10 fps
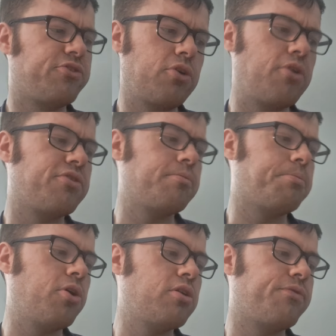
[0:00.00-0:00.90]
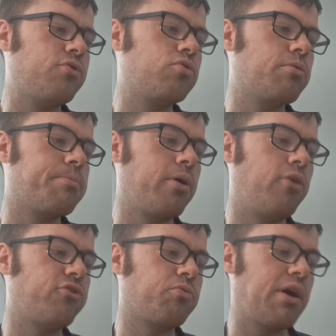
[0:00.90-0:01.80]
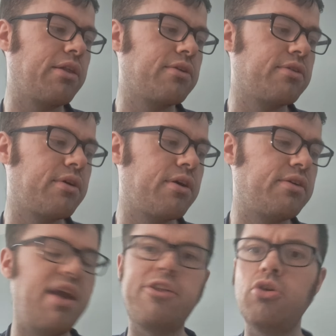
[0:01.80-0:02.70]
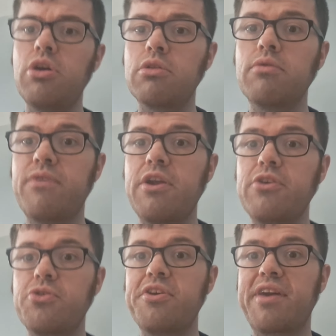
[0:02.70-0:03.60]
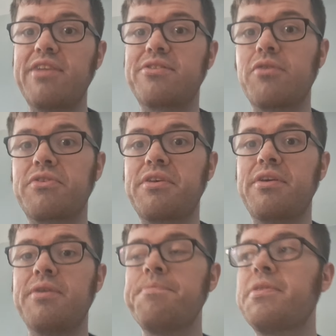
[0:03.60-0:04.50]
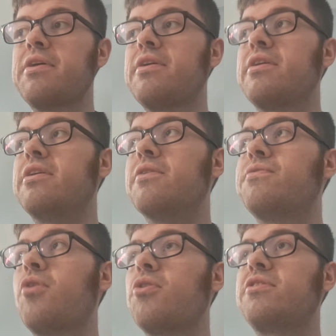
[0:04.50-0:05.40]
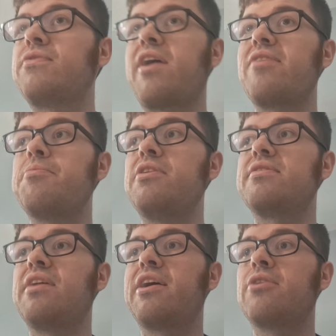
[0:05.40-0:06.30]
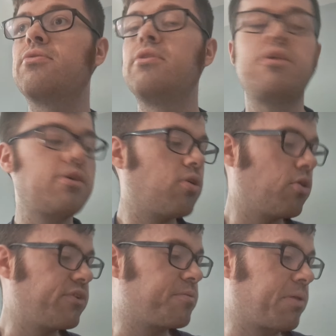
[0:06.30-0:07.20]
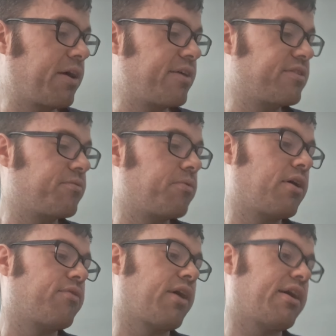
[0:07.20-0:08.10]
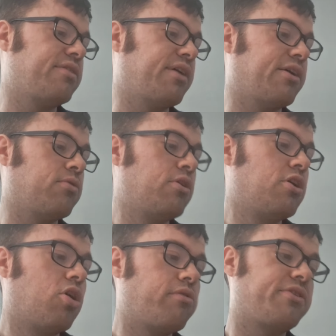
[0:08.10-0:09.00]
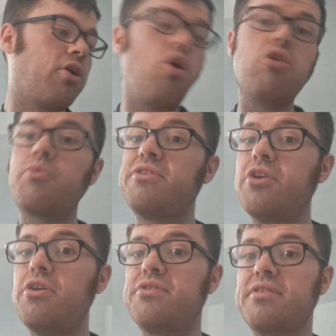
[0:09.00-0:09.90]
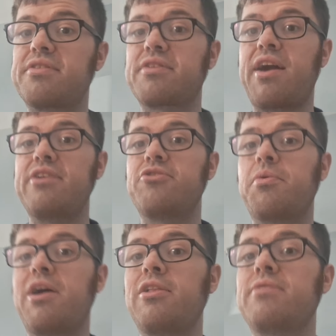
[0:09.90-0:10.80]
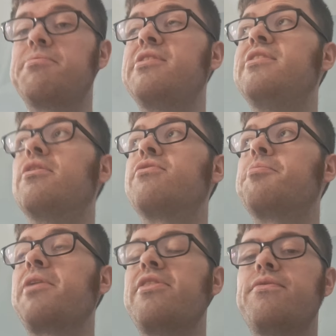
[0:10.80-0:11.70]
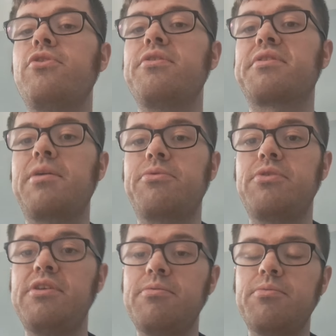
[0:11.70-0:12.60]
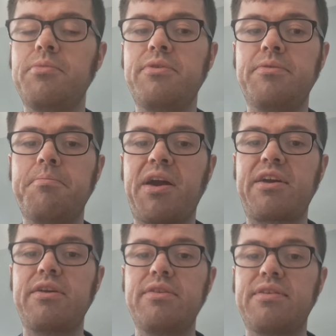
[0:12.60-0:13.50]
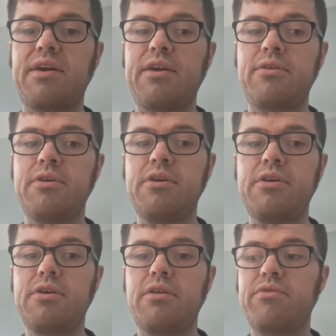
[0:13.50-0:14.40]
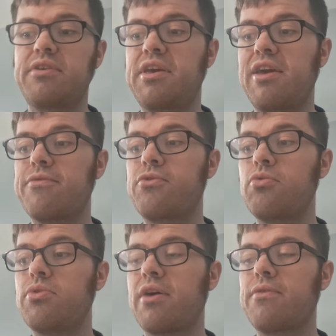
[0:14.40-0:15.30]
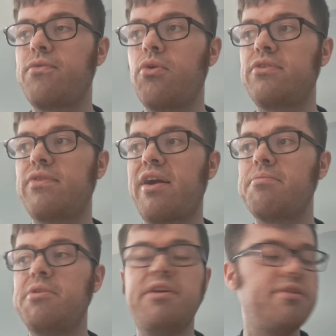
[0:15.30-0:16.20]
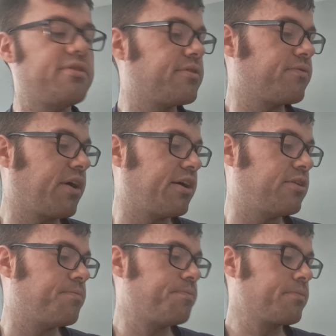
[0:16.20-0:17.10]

Sorensen putting a few good balls as well, and yeah, no, he looked very good again. So obviously, 45 minutes now, all these players have had now. Obviously, Hogg returned to the side as well. He didn't obviously play in the first game, so he was back in the side. So came through that 45 minutes, fine.